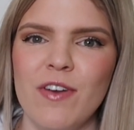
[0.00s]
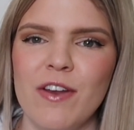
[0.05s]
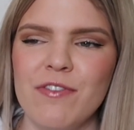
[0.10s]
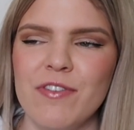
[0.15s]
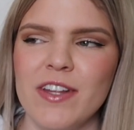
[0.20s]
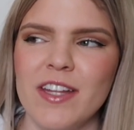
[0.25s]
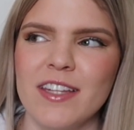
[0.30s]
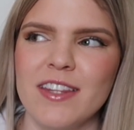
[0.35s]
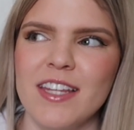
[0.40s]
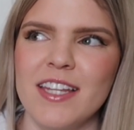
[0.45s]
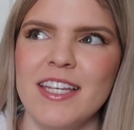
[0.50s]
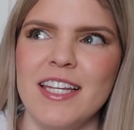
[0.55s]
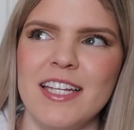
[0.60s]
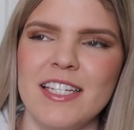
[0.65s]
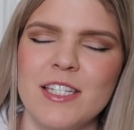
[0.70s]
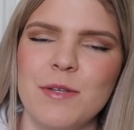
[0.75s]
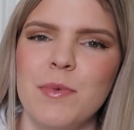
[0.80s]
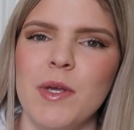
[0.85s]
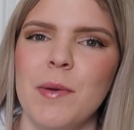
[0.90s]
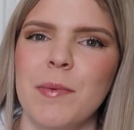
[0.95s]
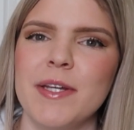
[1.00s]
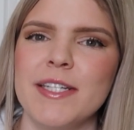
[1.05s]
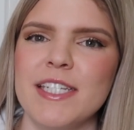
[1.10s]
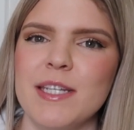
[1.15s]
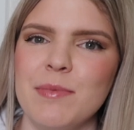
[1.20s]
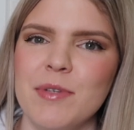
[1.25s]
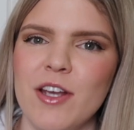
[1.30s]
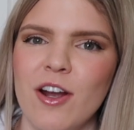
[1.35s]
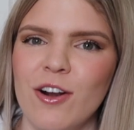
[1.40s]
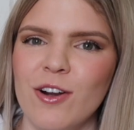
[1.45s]
I feel like they need to be on my
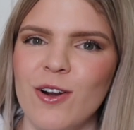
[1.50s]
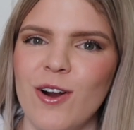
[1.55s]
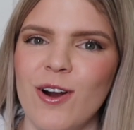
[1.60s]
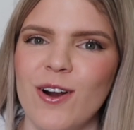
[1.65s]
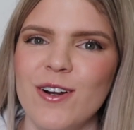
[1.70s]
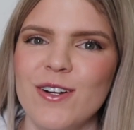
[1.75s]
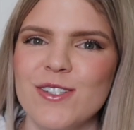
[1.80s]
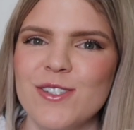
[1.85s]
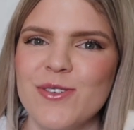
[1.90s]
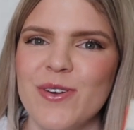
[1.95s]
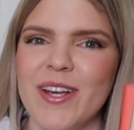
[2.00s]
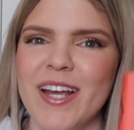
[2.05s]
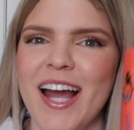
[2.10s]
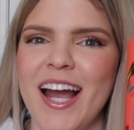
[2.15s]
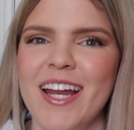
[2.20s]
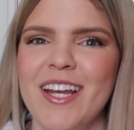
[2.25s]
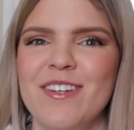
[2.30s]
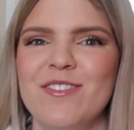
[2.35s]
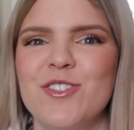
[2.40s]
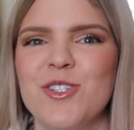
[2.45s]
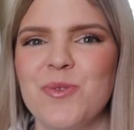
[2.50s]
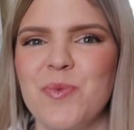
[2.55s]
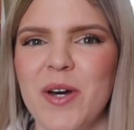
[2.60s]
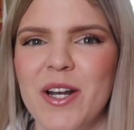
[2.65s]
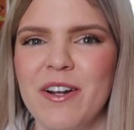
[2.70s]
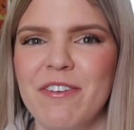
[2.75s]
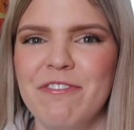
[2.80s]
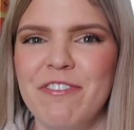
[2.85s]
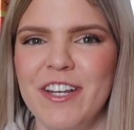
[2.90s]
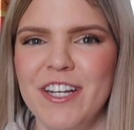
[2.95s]
TBR cart, so I kind of just
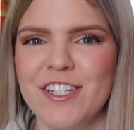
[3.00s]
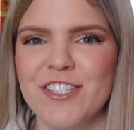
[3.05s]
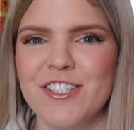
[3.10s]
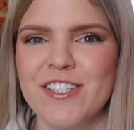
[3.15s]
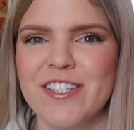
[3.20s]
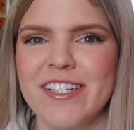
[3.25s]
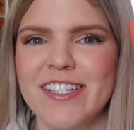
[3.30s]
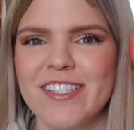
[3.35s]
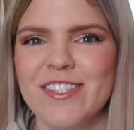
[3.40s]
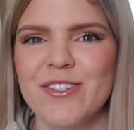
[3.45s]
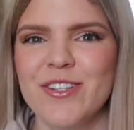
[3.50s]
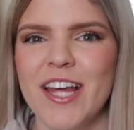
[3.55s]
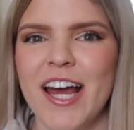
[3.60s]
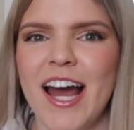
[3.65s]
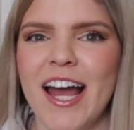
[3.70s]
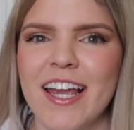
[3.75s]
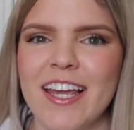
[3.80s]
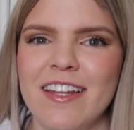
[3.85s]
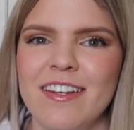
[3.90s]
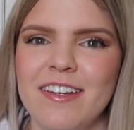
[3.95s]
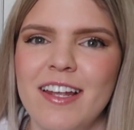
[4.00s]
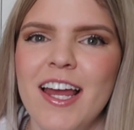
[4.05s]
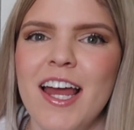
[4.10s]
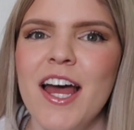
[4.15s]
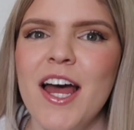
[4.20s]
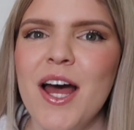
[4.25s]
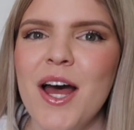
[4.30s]
want to finish these so that I can